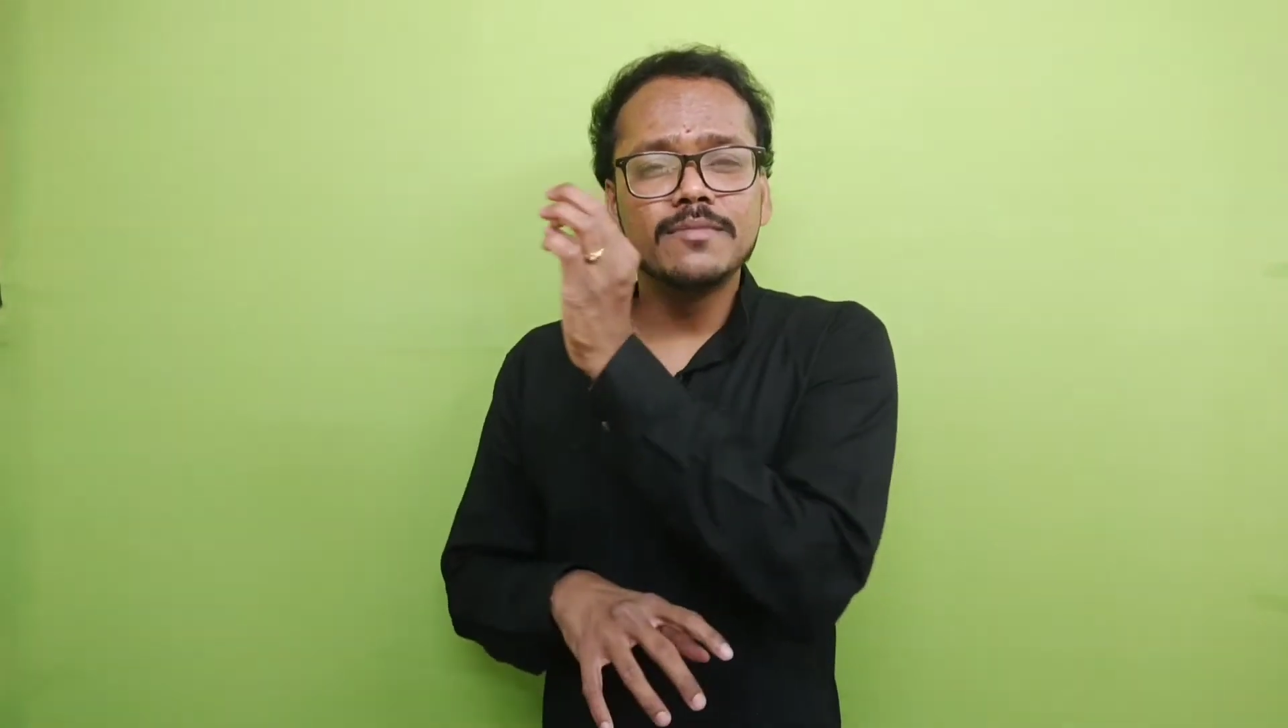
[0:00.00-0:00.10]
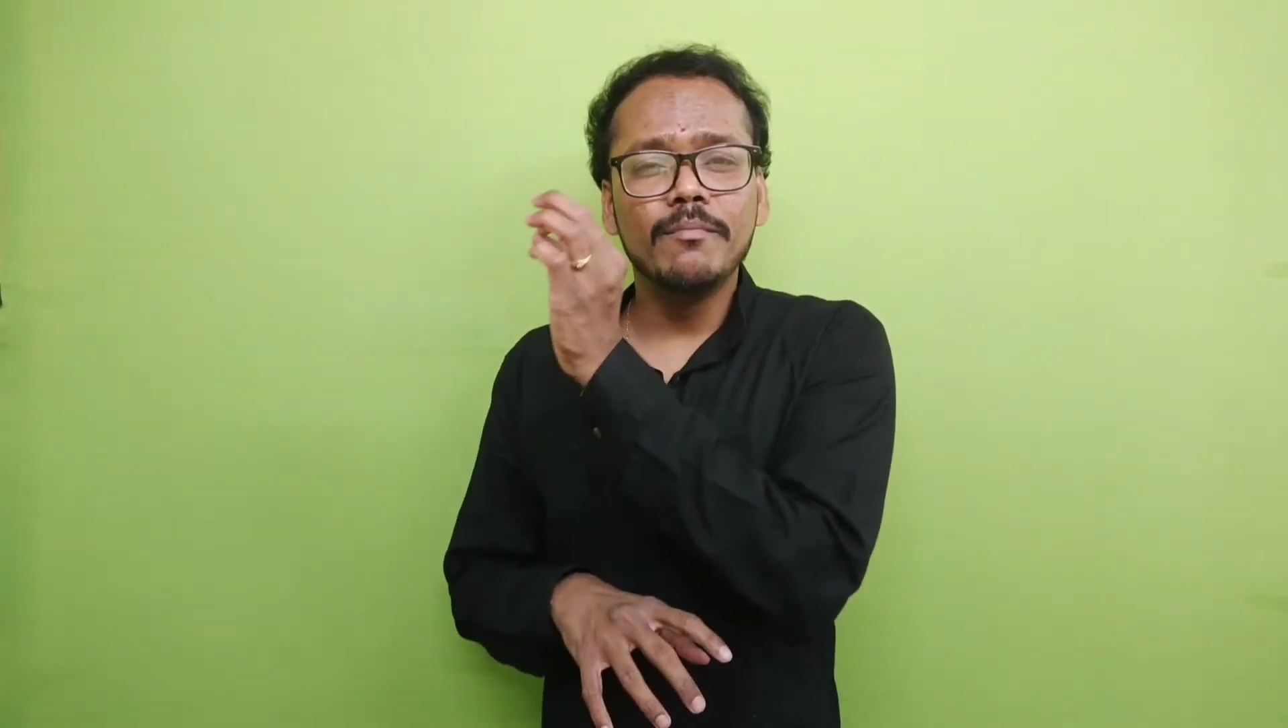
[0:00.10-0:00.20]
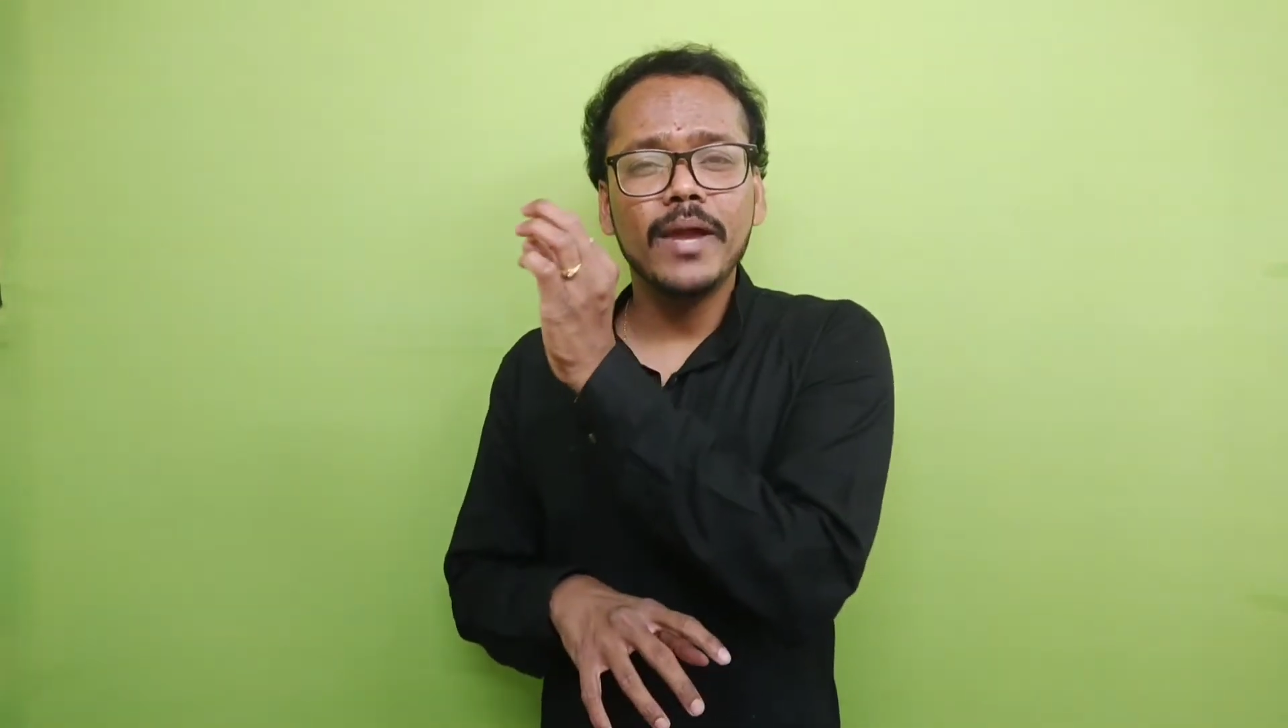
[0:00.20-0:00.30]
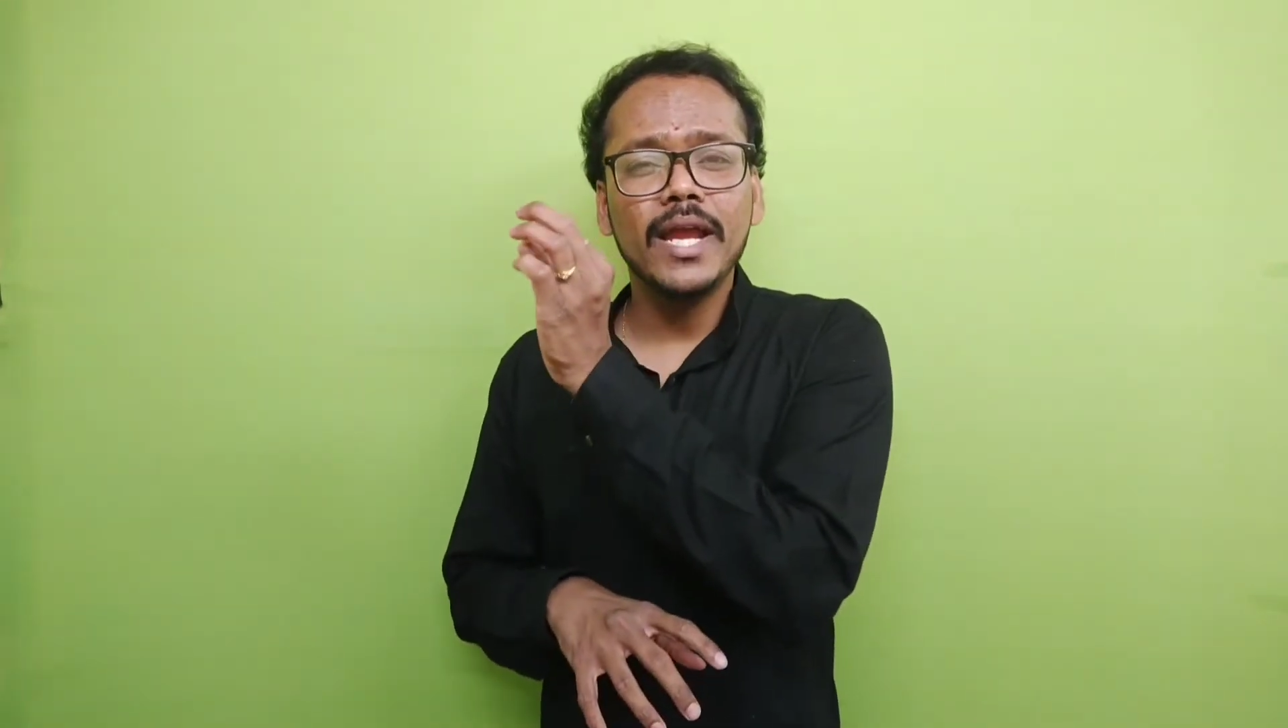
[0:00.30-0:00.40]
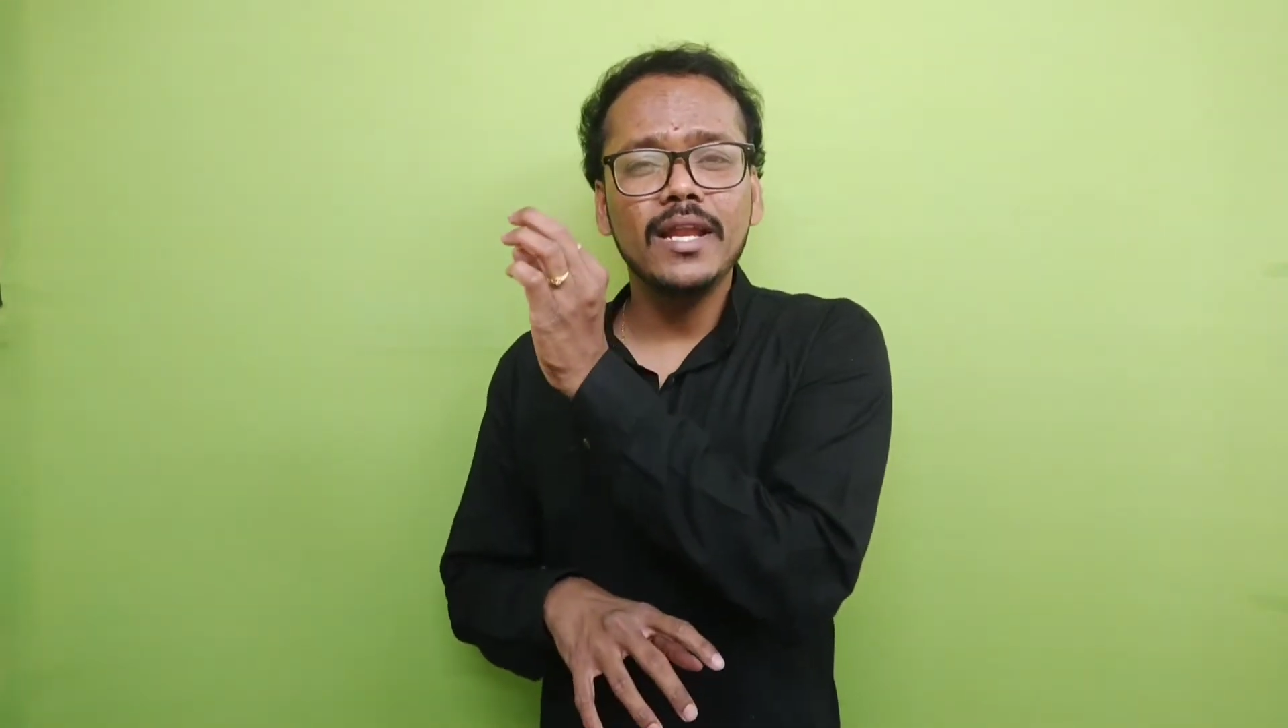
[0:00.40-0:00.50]

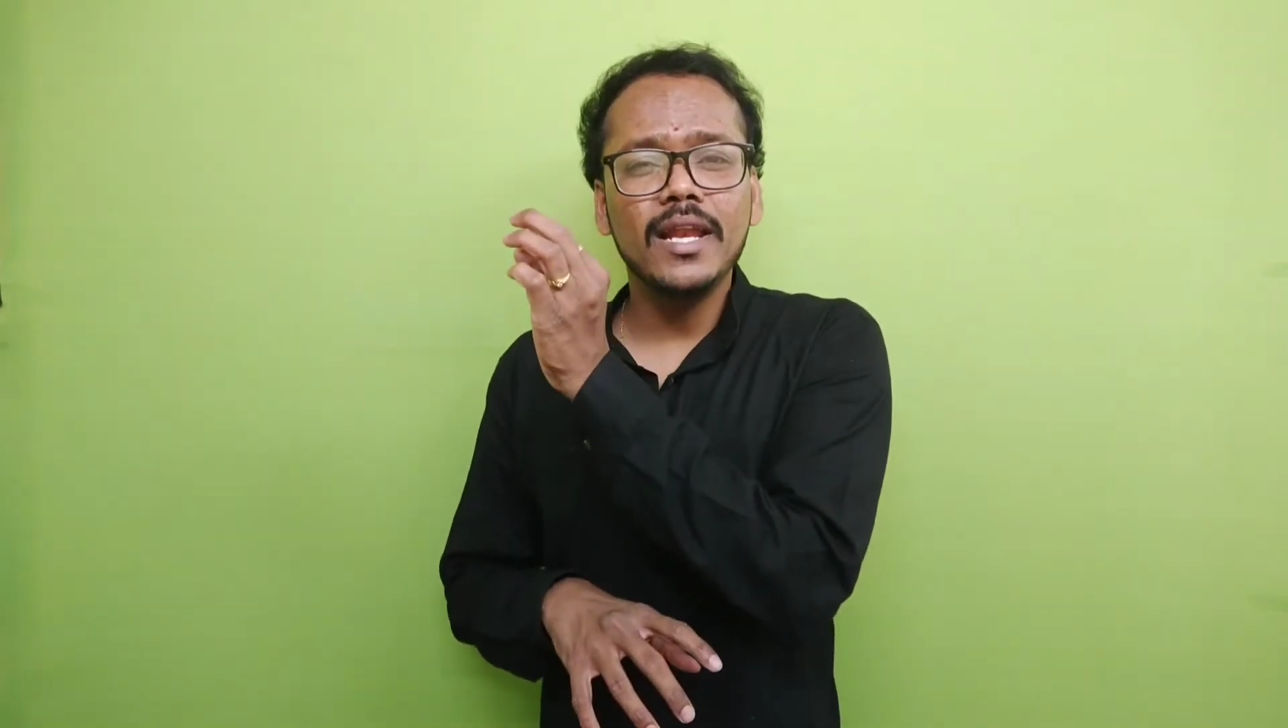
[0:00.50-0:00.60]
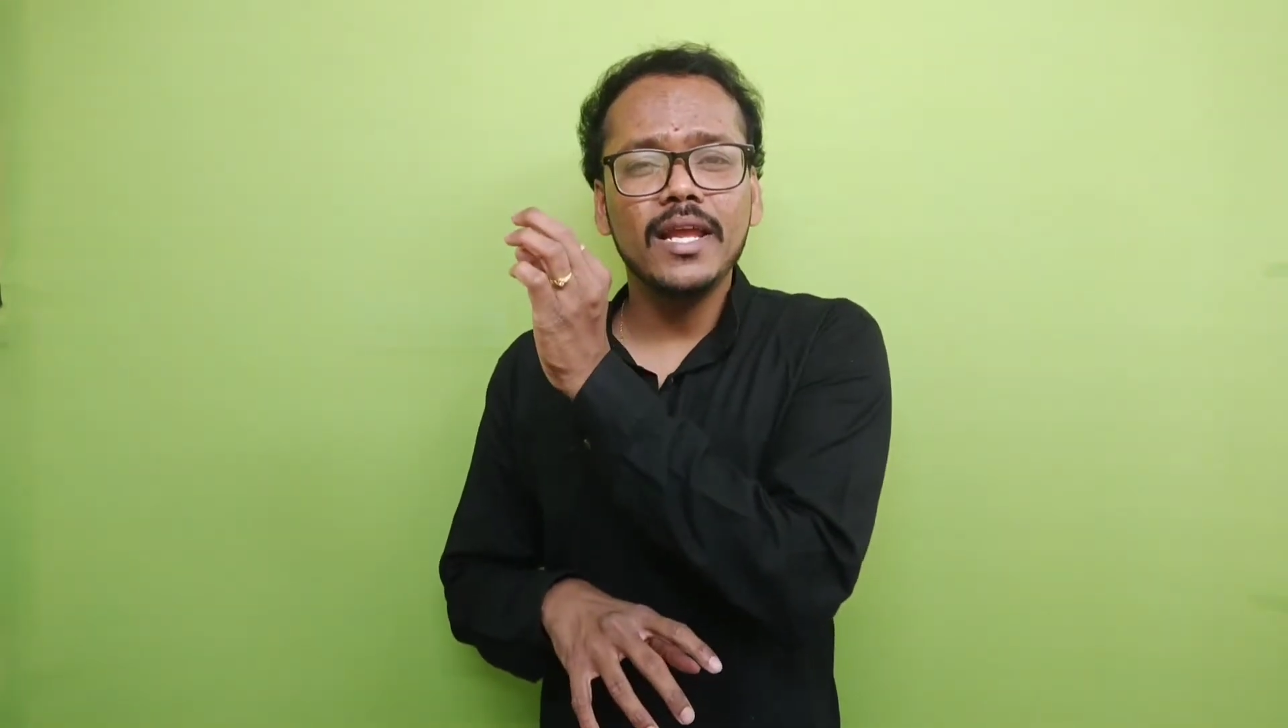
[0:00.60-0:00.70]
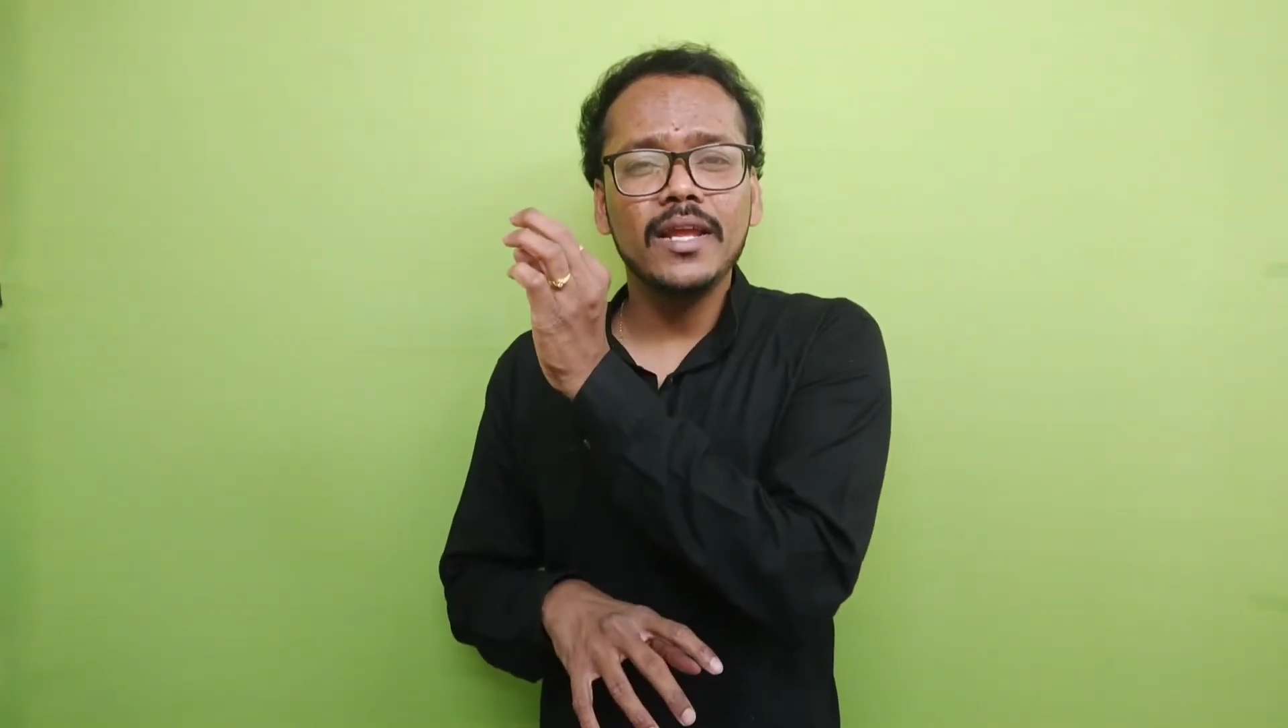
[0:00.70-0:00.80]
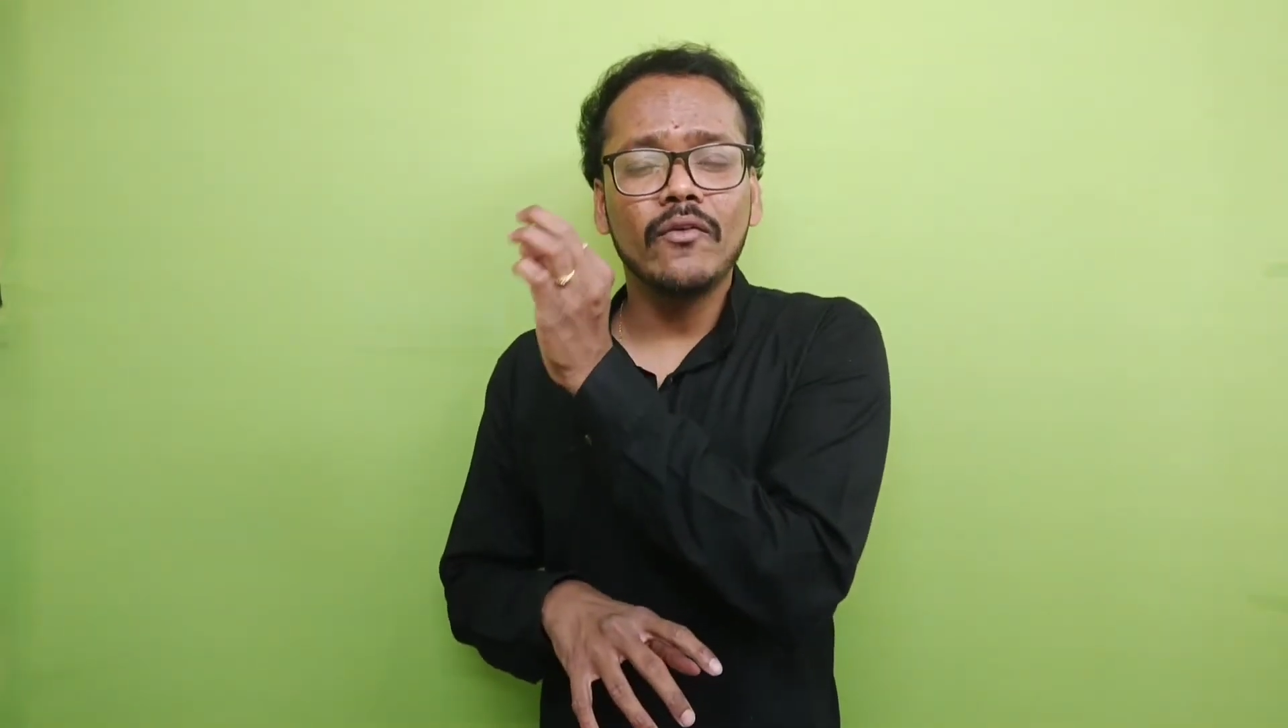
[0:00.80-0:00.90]
mainly